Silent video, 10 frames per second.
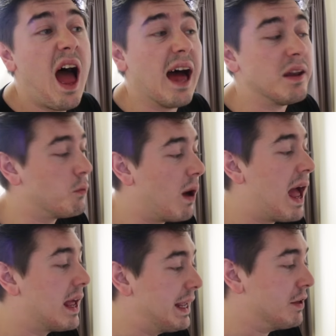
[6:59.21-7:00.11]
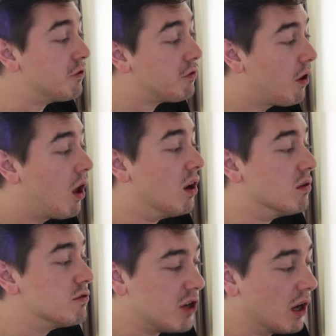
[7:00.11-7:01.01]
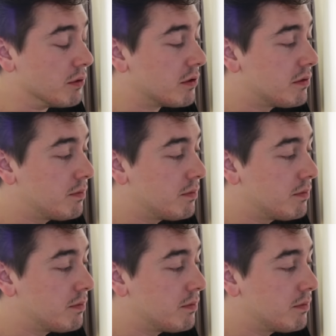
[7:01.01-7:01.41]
and where is joke.